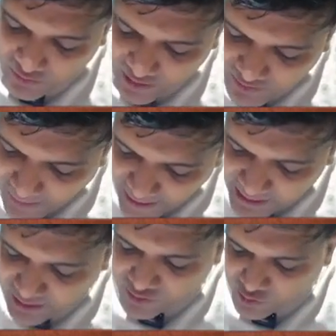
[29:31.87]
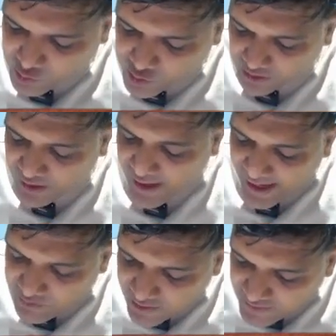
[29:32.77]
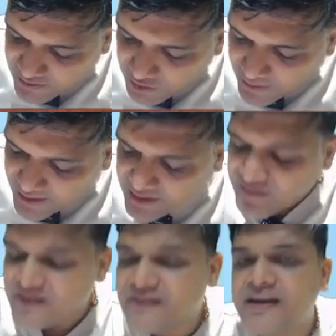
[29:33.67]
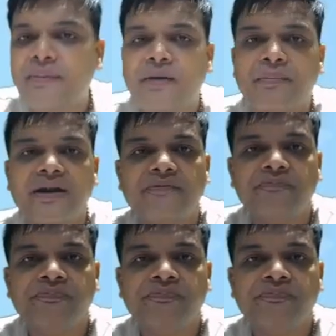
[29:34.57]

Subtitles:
one is medical institution, and one is government agencies and department.